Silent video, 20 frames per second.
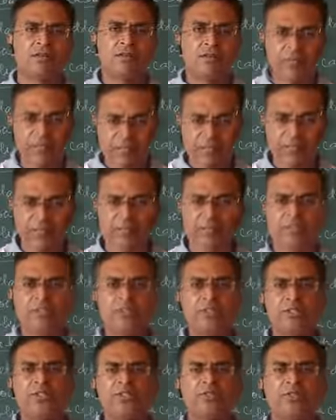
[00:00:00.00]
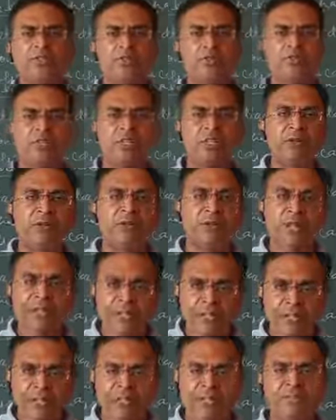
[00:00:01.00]
First of all, the user will
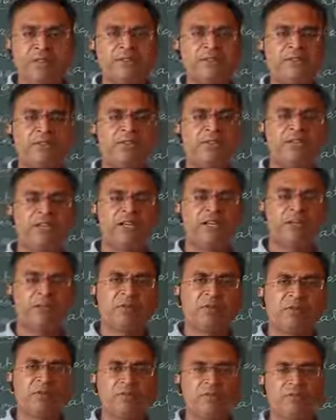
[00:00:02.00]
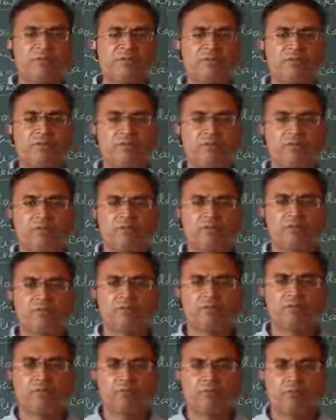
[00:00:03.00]
create some database,
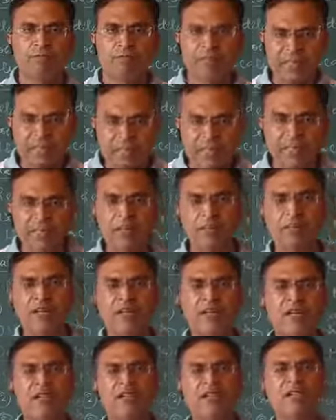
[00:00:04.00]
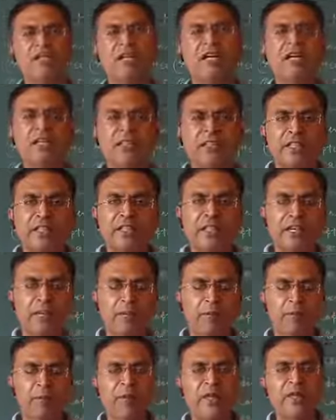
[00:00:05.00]
they can manage and they
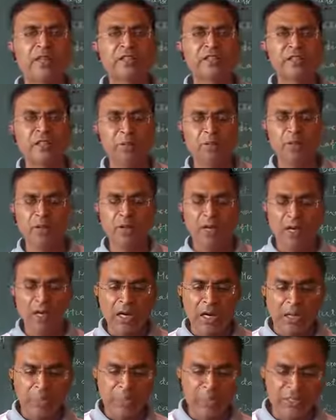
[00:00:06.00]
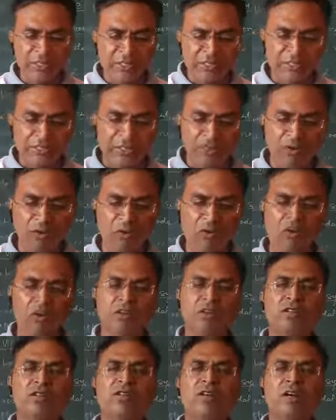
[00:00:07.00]
can make some updation
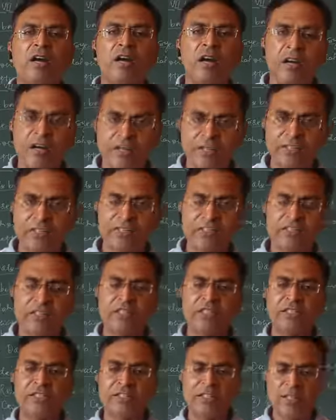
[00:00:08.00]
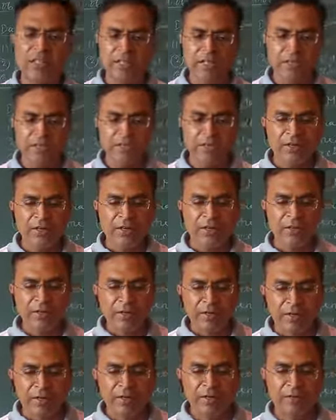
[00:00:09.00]
or alteration in the
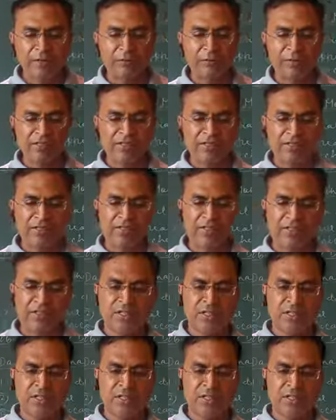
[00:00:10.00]
databases.